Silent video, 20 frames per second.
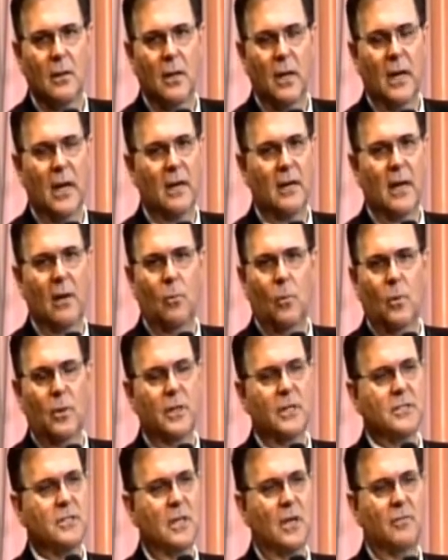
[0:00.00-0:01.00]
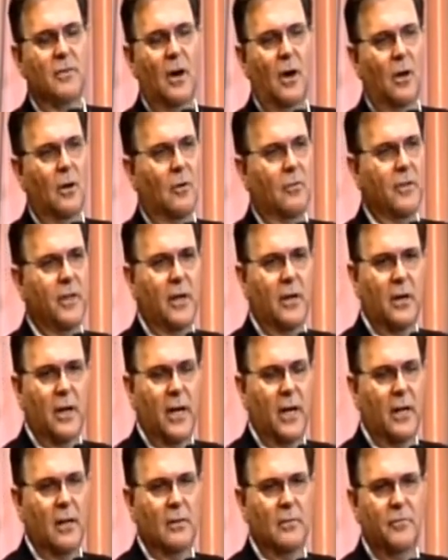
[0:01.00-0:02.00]
And I got oneness stuff all over the
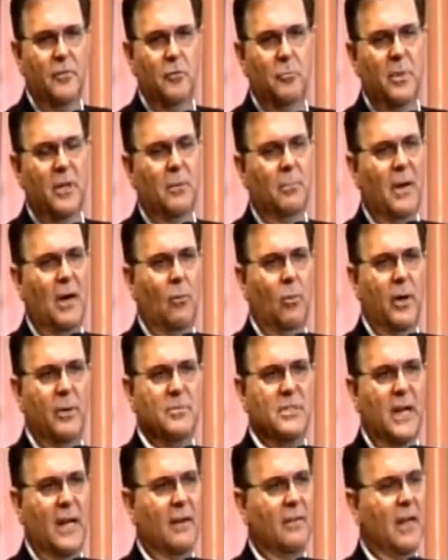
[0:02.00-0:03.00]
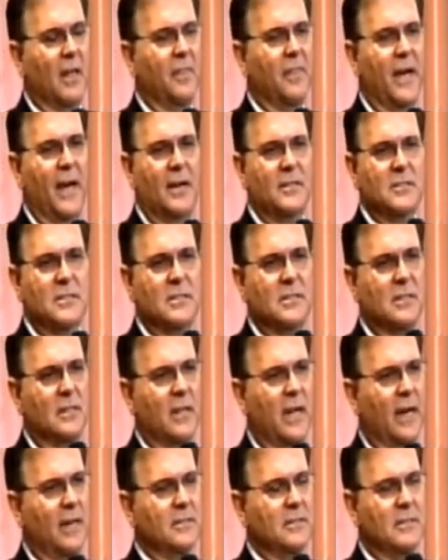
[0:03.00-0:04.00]
internet. If you've been to my website, I've got thousands and
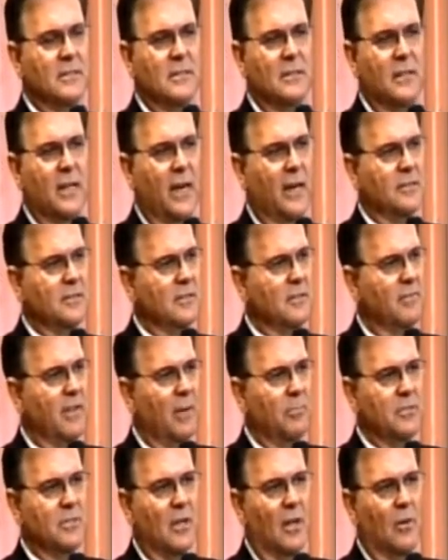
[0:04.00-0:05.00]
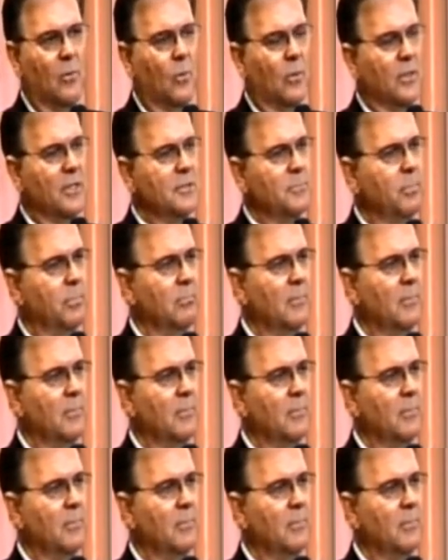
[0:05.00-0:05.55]
thousands and thousands of apostolic oneness